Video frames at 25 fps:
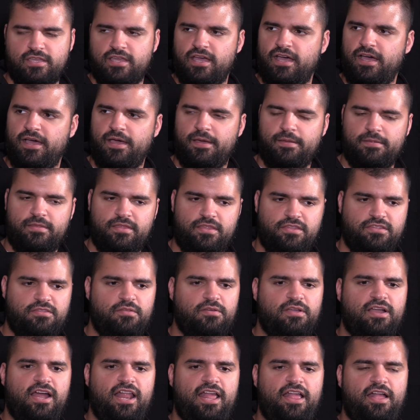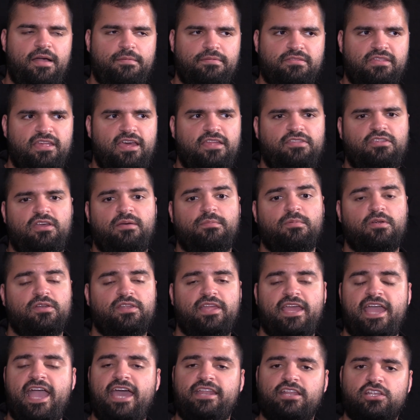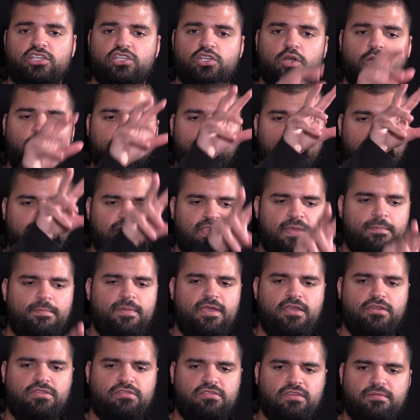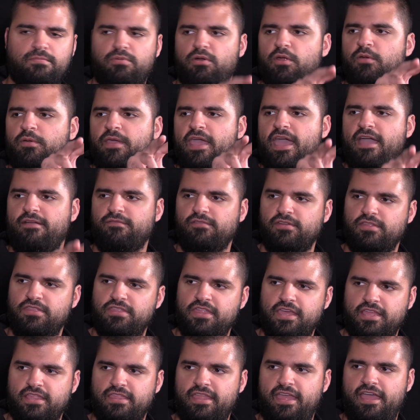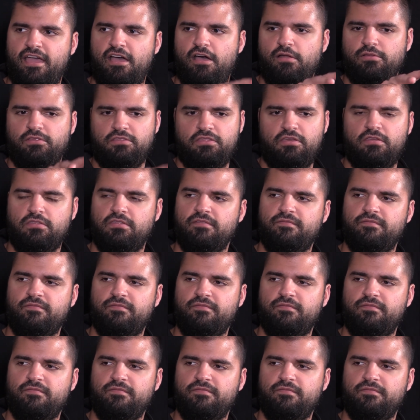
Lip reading: So it kind of helps that number. And they had a chart that basically broke everything down,